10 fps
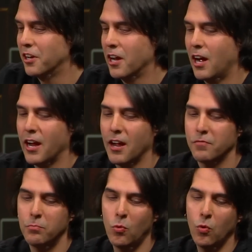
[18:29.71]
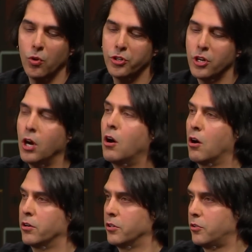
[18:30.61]
I, I have more young
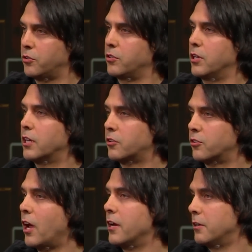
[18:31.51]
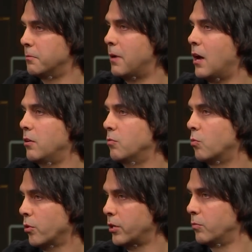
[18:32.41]
artists excited about
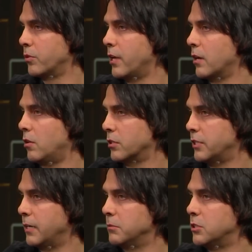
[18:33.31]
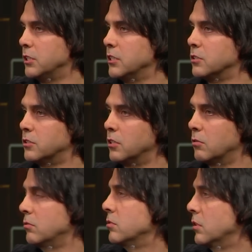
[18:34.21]
working with analog tape machines mm.
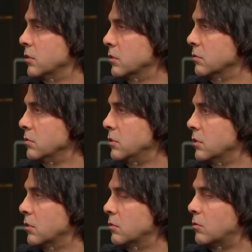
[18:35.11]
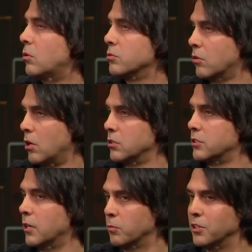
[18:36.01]
than mm-hmm. than you know older
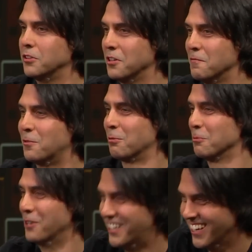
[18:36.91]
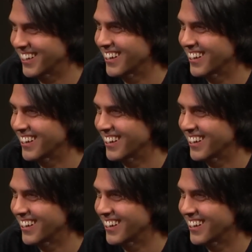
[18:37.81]
artists that really lived through it.